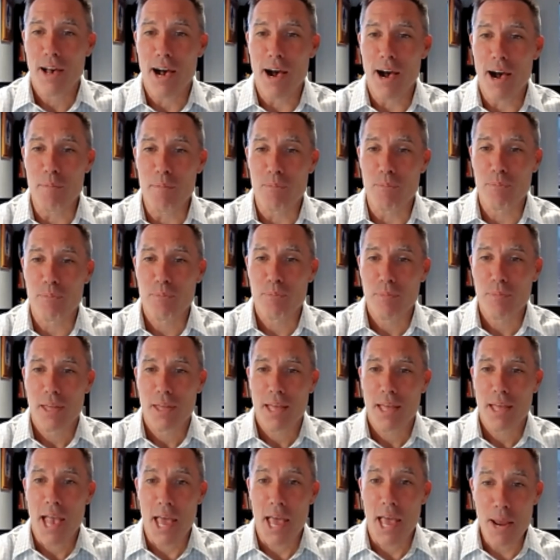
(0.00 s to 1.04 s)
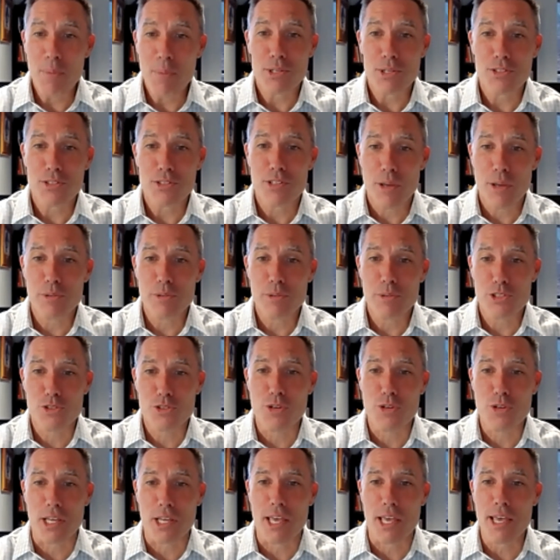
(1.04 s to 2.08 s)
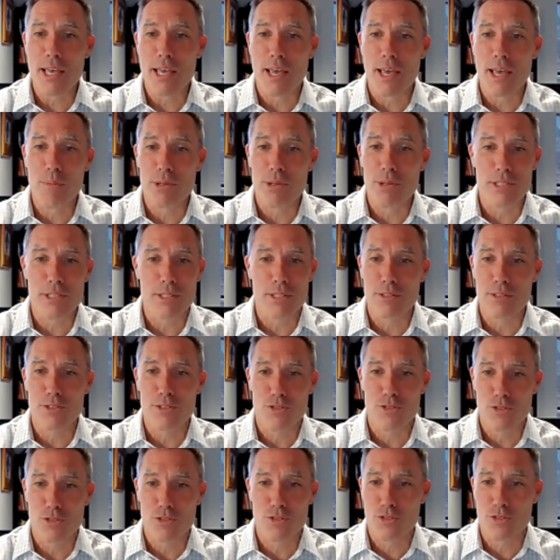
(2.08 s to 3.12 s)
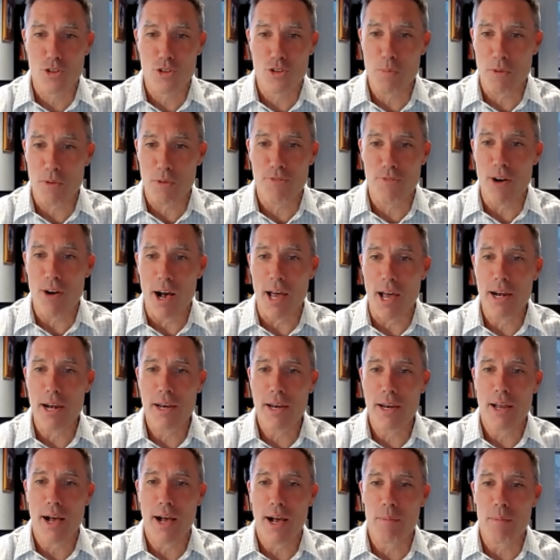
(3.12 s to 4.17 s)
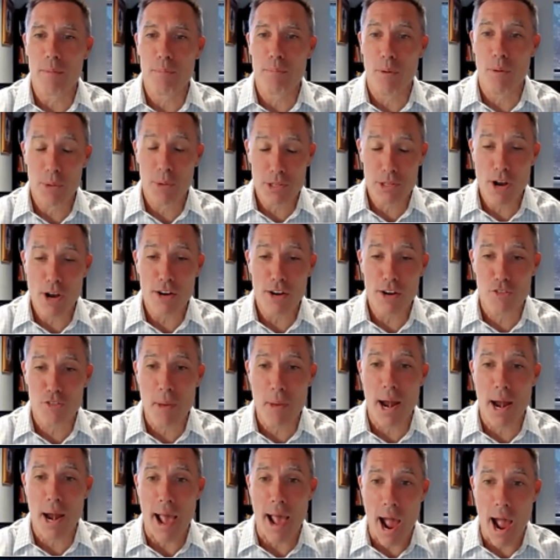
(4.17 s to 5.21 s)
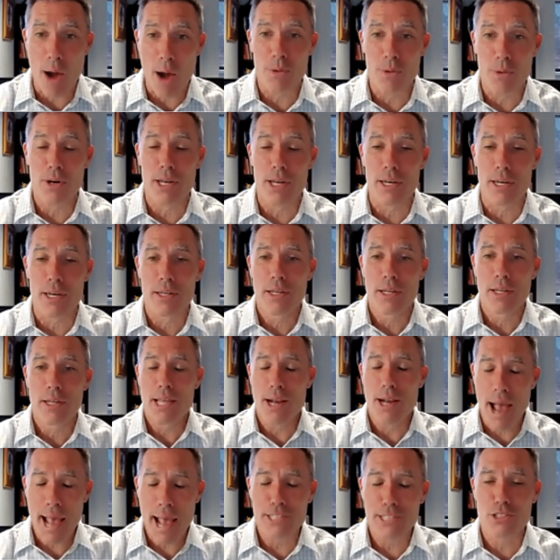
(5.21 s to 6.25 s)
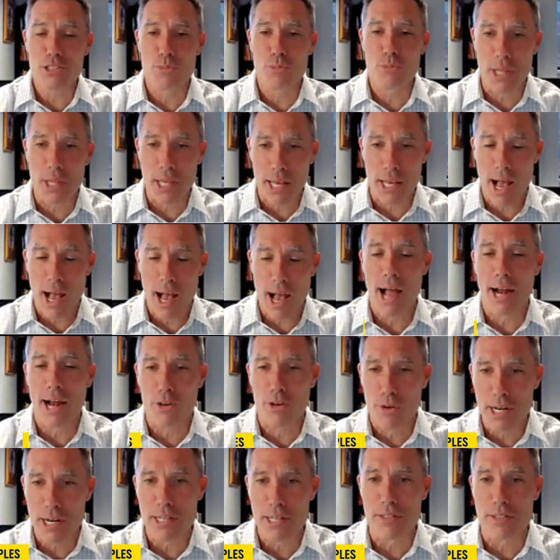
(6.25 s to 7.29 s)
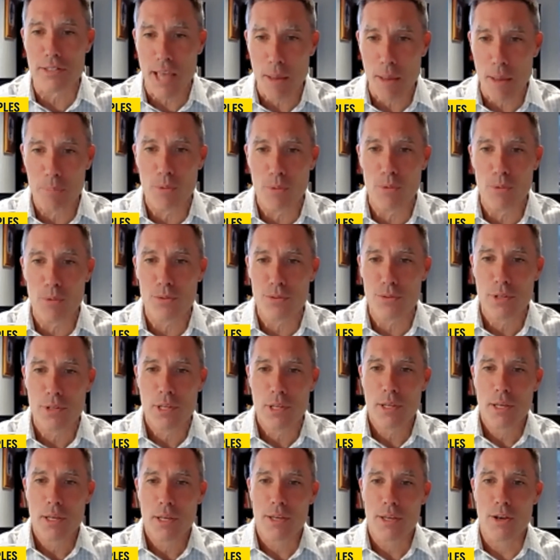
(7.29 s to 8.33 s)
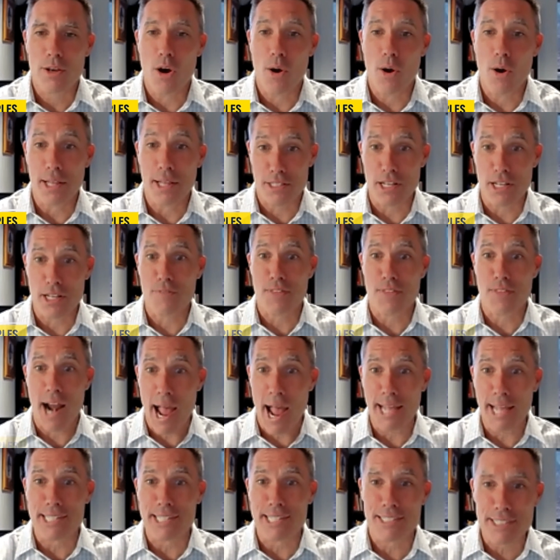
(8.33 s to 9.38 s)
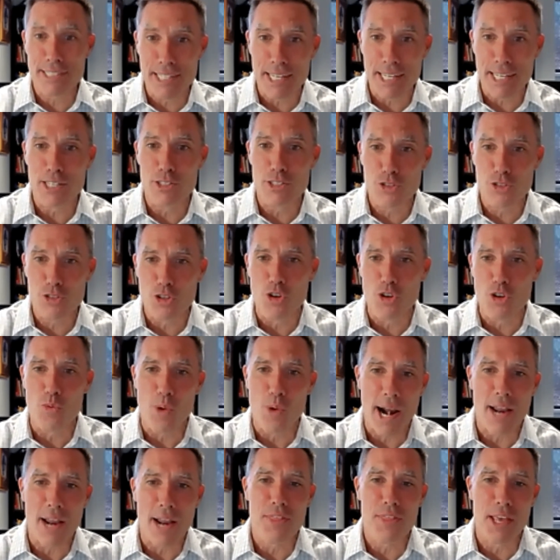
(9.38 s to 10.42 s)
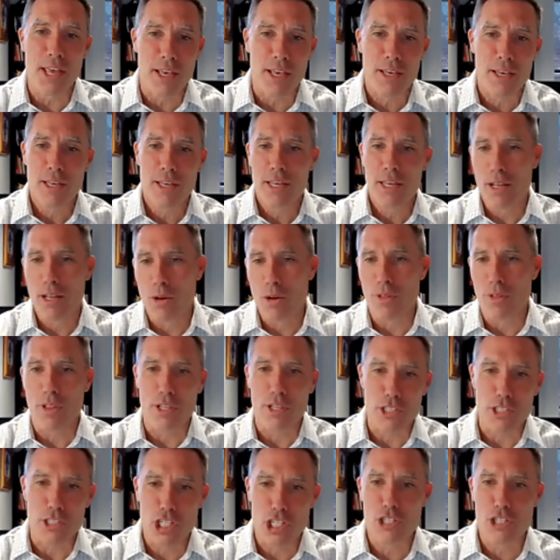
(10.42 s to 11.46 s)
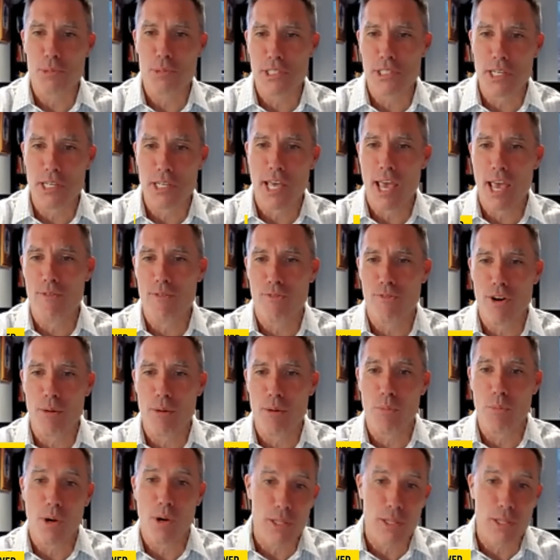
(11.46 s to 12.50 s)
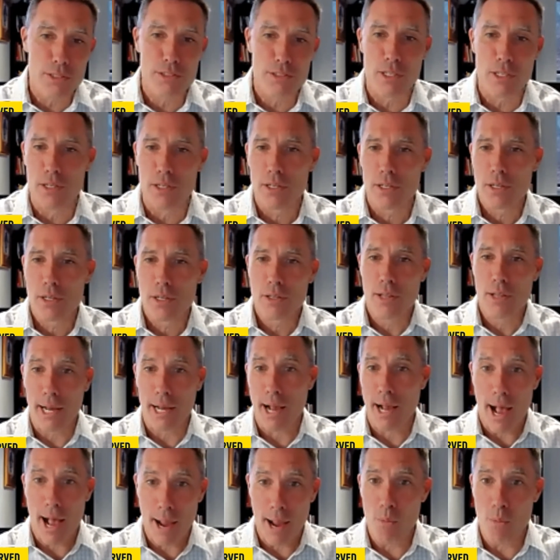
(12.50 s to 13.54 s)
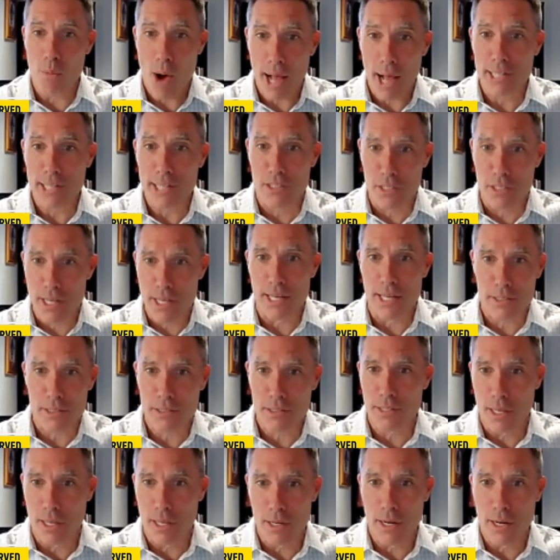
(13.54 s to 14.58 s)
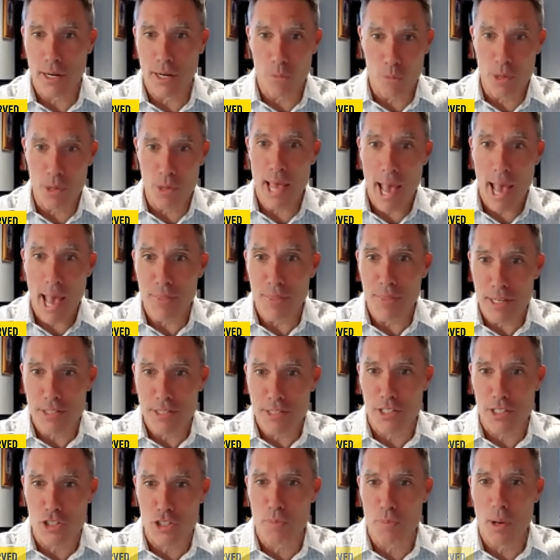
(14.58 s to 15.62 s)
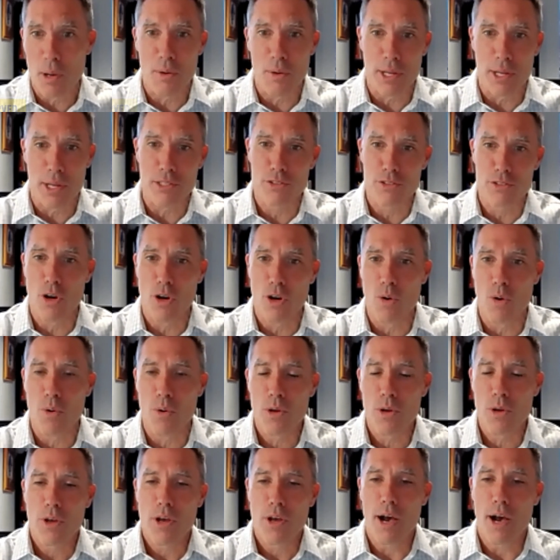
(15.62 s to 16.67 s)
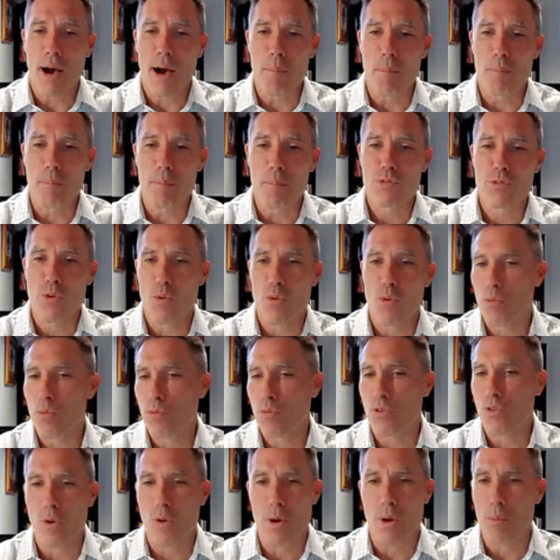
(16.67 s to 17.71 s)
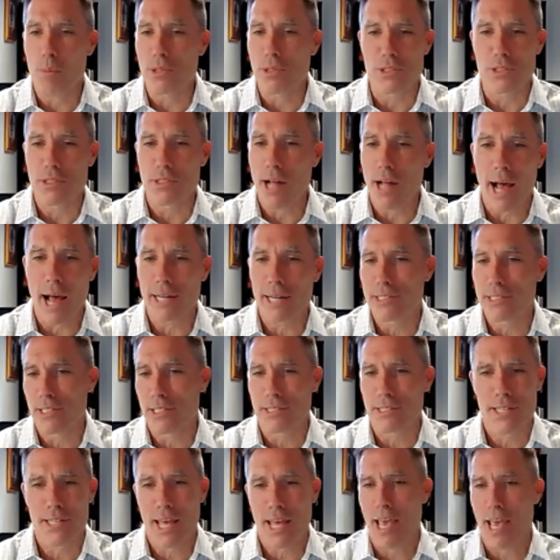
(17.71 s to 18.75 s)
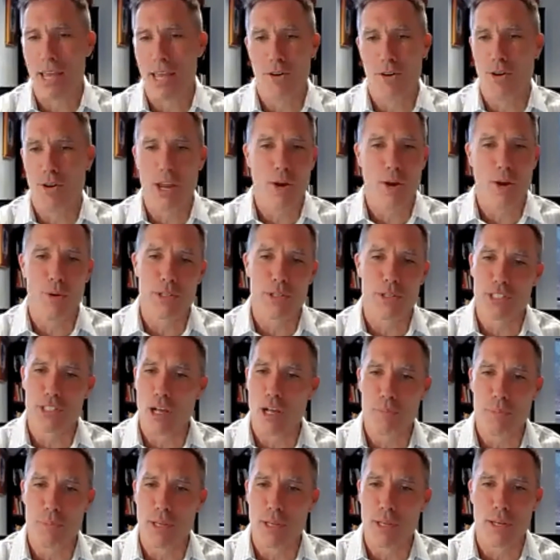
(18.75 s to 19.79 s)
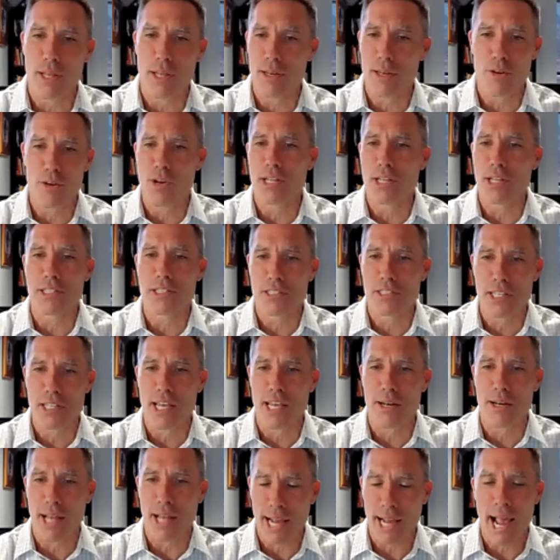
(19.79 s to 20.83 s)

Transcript: And it was tricky. It wasn't super fun, but we talked for about an hour, and I had some really concrete examples, and stuff that I had seen too, right? I think, the legitimacy came from, well, listen, like I watched this and we had this experience. So it was not just, hey, you're hearing something and you didn't see it.